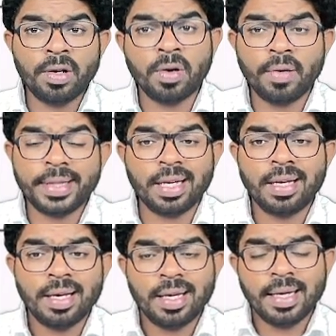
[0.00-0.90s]
to go with
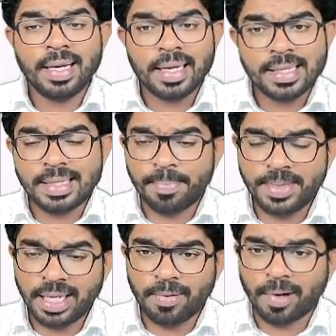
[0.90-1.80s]
the
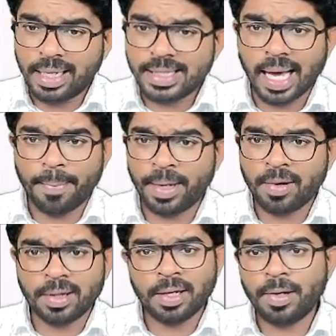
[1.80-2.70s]
subject what is
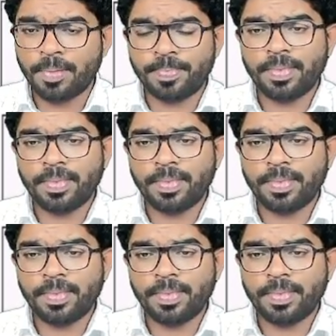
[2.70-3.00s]
happening on the group.